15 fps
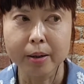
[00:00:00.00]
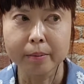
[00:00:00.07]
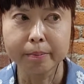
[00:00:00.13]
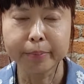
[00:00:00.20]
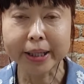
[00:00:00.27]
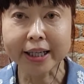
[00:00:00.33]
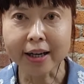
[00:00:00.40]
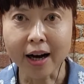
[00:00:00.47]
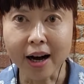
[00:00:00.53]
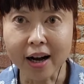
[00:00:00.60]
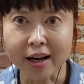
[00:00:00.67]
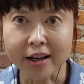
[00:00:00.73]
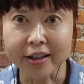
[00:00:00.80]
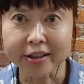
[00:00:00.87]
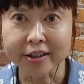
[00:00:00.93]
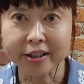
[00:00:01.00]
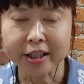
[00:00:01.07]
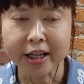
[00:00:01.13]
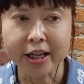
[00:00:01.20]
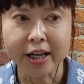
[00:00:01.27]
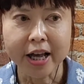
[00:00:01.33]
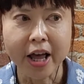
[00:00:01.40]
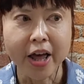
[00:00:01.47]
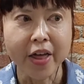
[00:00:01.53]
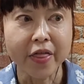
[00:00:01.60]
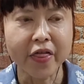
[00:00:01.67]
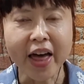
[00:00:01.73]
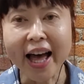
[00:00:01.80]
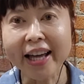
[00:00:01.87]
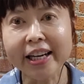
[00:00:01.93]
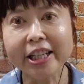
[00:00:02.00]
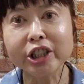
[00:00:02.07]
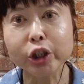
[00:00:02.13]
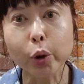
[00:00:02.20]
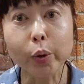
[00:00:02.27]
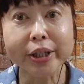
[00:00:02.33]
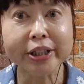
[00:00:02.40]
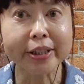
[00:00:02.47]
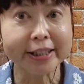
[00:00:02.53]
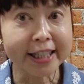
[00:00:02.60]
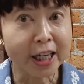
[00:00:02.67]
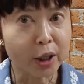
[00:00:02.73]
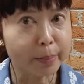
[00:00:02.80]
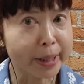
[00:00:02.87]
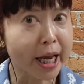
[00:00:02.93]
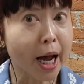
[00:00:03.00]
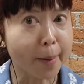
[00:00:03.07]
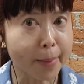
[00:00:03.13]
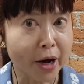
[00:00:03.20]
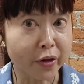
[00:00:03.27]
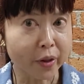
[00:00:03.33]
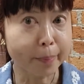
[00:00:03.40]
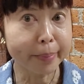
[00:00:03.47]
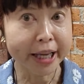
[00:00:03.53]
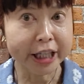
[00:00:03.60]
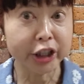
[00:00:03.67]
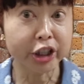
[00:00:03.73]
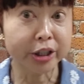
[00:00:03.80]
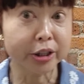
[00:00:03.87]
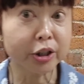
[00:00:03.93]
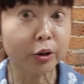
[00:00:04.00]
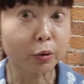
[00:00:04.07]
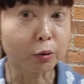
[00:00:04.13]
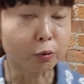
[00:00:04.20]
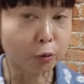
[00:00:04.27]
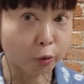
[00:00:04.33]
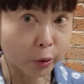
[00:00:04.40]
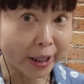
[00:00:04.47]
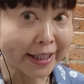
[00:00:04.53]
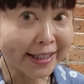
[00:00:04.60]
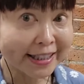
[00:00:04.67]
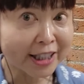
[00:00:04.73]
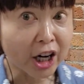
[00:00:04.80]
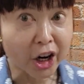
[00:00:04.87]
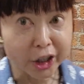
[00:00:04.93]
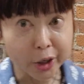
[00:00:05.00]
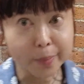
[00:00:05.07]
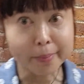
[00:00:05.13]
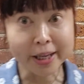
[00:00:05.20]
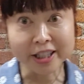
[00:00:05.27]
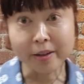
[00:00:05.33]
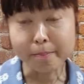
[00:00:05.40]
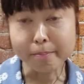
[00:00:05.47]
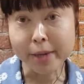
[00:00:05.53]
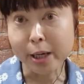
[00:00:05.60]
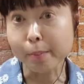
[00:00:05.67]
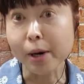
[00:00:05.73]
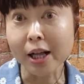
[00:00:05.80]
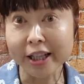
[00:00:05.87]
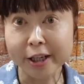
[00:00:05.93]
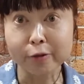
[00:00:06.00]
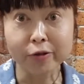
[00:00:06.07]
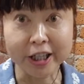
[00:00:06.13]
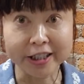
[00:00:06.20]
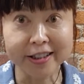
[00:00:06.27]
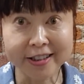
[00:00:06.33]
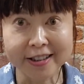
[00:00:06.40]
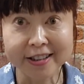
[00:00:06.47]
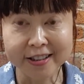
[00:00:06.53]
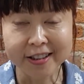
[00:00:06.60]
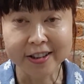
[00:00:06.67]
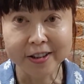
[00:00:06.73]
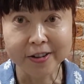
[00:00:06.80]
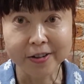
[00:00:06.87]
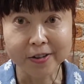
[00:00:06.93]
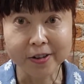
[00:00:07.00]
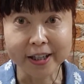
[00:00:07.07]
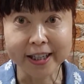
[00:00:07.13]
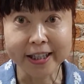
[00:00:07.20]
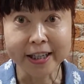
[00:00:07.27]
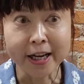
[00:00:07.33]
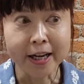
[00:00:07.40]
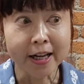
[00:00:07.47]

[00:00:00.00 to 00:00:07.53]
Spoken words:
Because that is going to tell me about the patient's risk, cardiometabolic risk, right?